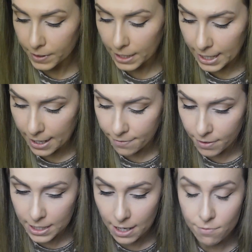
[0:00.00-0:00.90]
Okay, I
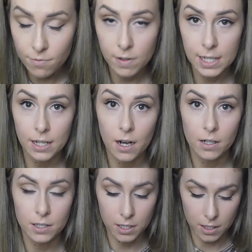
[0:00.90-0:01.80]
find that really
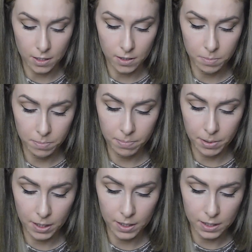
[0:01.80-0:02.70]
hard to use
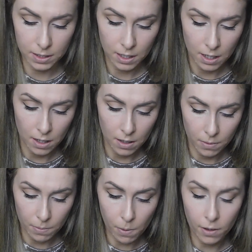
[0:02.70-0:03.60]
because
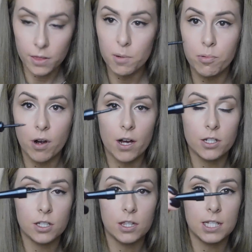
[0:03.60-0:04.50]
one, the
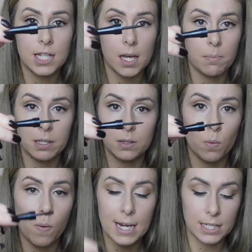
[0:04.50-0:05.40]
brush, the tip is
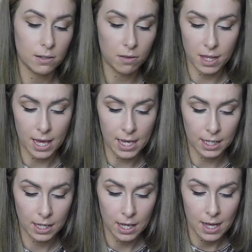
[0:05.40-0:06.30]
way too
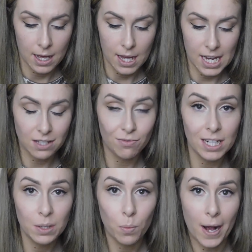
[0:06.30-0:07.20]
thick. It's
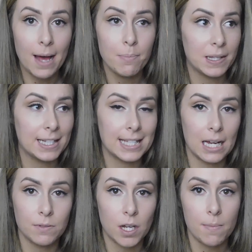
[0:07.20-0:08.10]
really wet, but at the
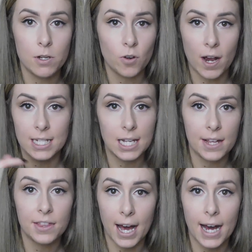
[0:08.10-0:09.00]
same time it dries
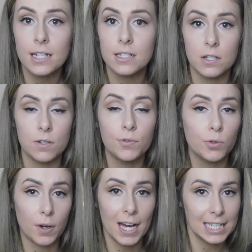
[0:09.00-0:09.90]
like that, so you've
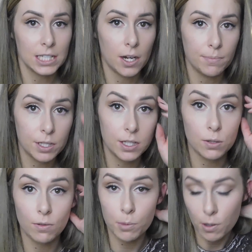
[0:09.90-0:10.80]
not got any time to
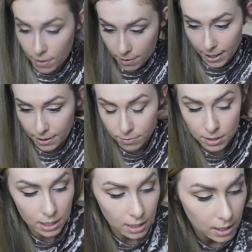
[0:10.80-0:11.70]
sort of move it
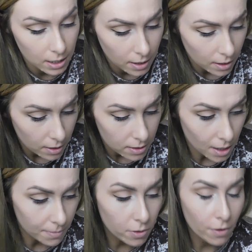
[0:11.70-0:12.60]
around. So
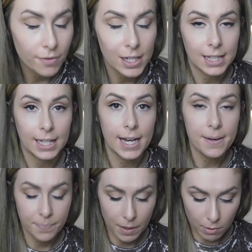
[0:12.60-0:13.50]
I'm not feeling
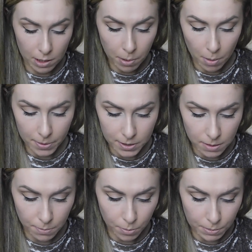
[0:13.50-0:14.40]
that. I'm going to pop on
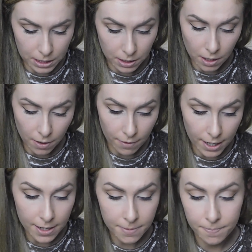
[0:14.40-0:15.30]
some more
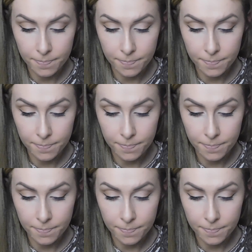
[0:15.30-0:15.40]
mascara.